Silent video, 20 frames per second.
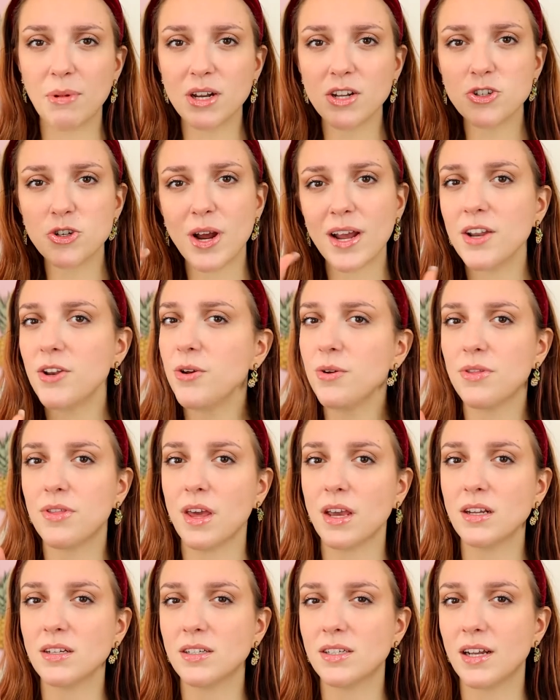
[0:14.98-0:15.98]
I'm gonna try a new
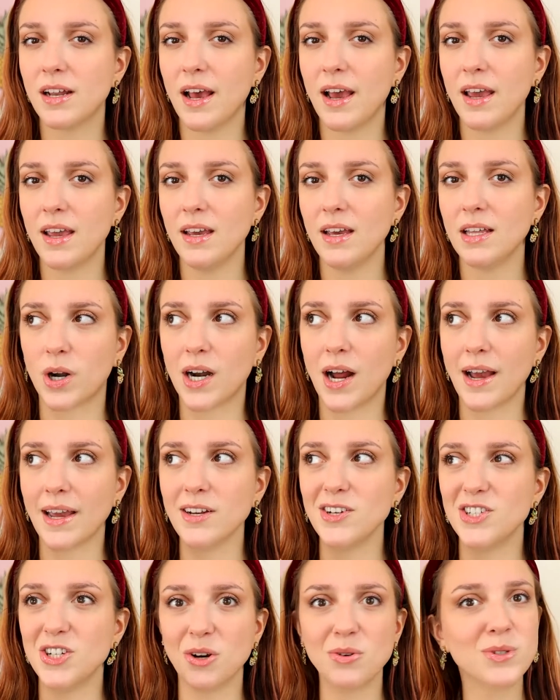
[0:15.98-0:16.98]
thing today where I
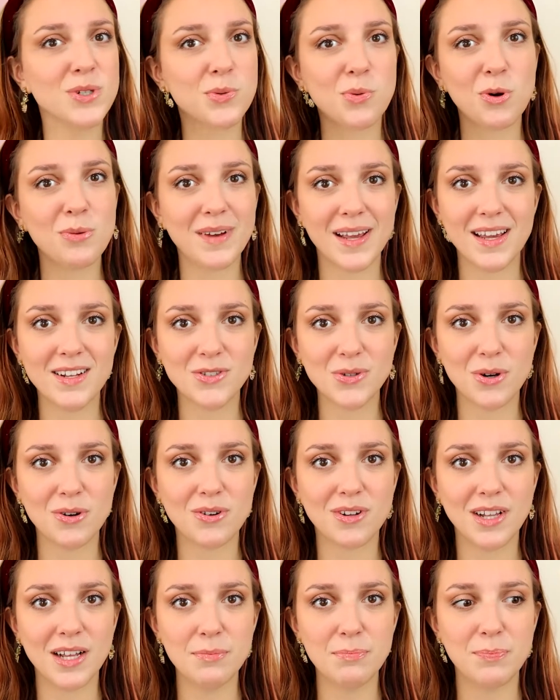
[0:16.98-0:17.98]
don't roll my intro
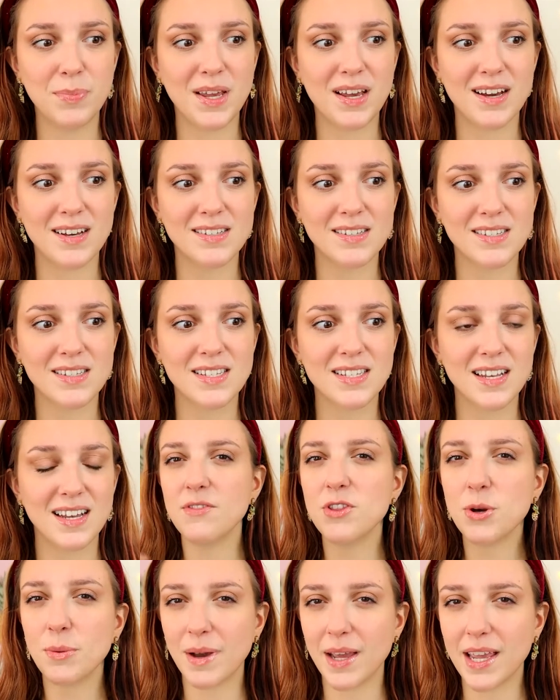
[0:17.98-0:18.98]
clip, because
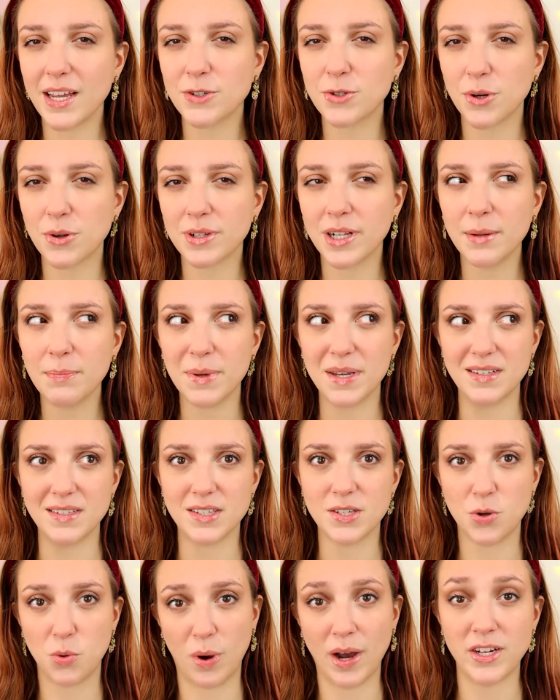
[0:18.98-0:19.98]
even though my intro clip
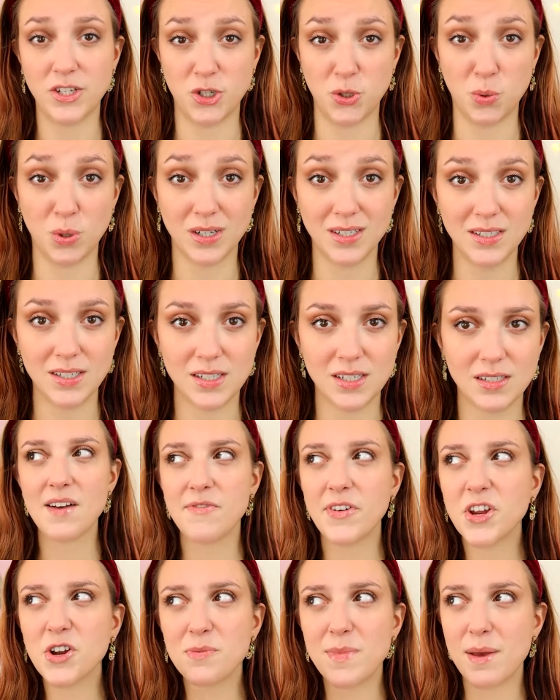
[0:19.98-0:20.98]
is quite short, I
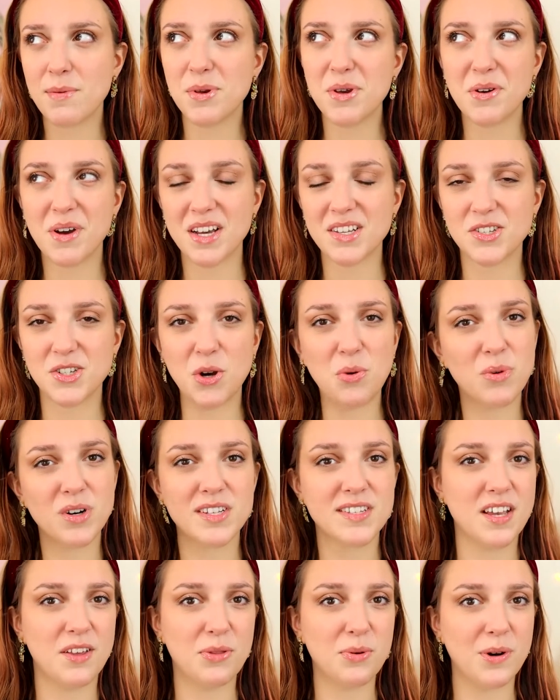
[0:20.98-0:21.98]
figure maybe you guys don't want
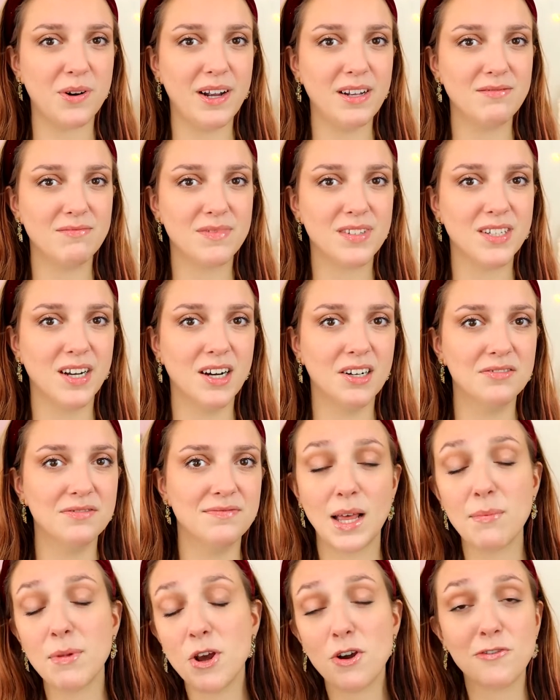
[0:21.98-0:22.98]
to sit through it. So
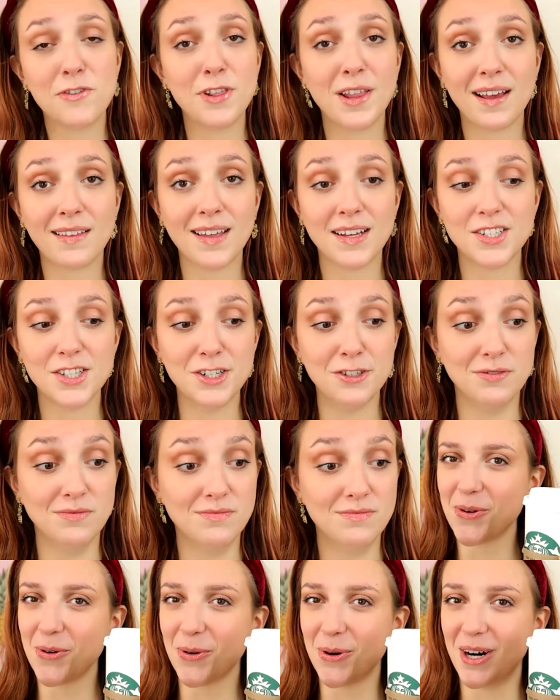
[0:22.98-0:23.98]
let me know if you like that too.
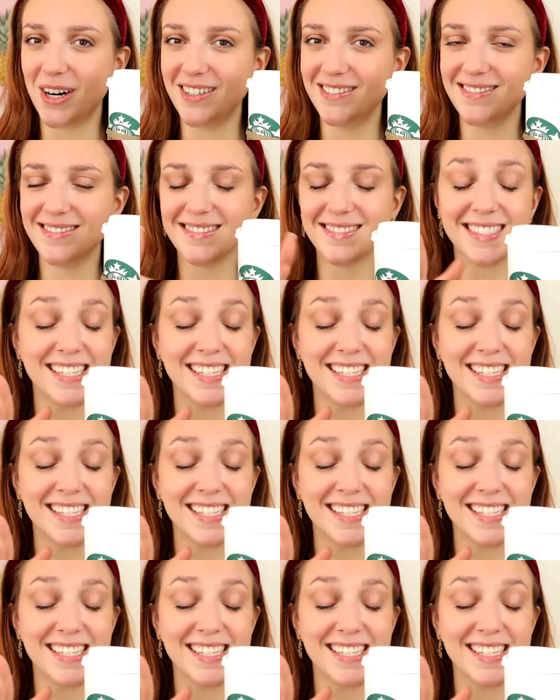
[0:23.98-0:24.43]
Cool.